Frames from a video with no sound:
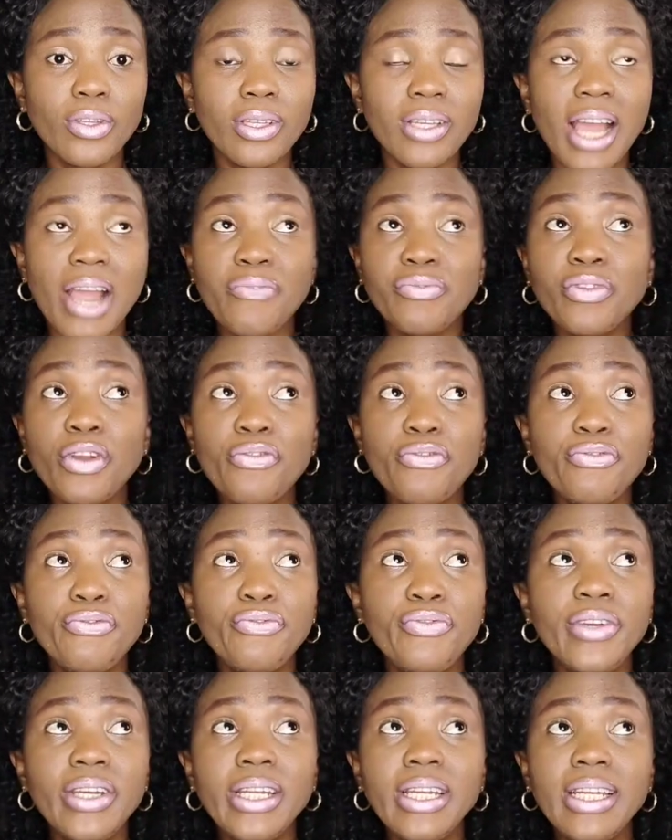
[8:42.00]
I've not
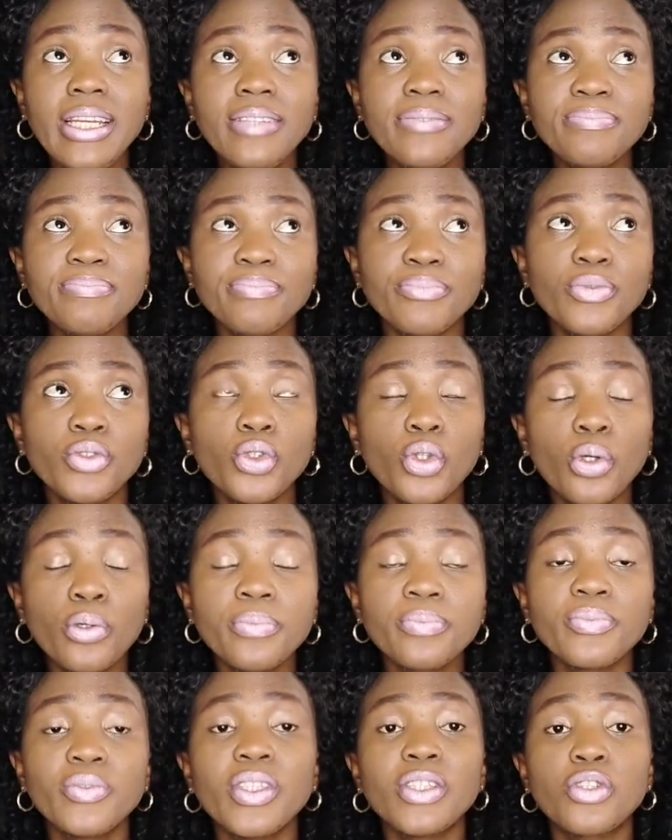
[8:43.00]
really,
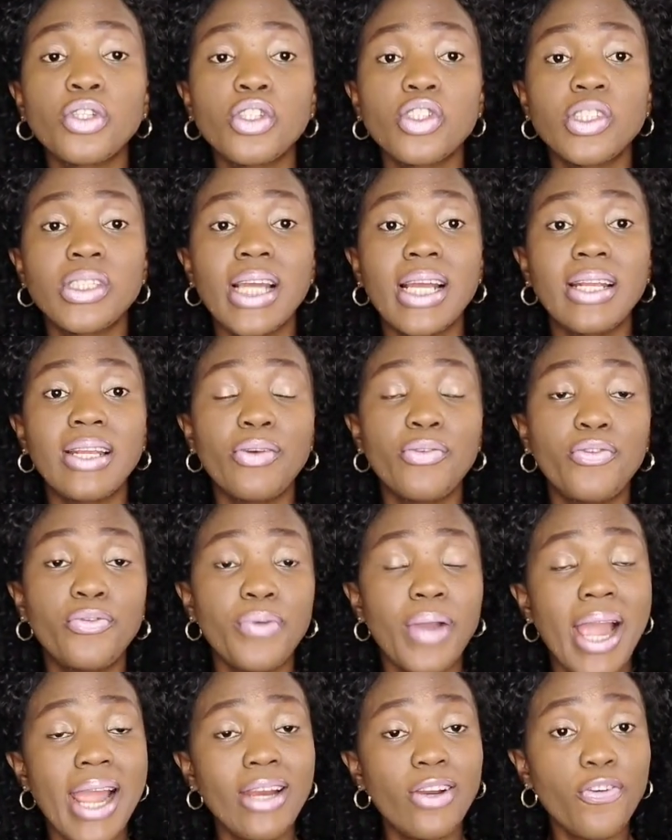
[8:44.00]
you're such that
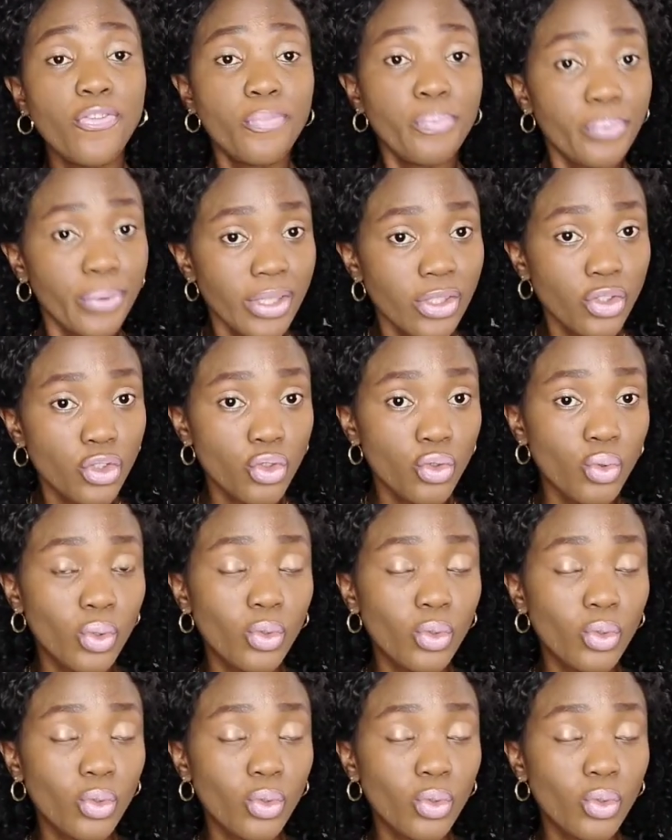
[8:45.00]
I love prints.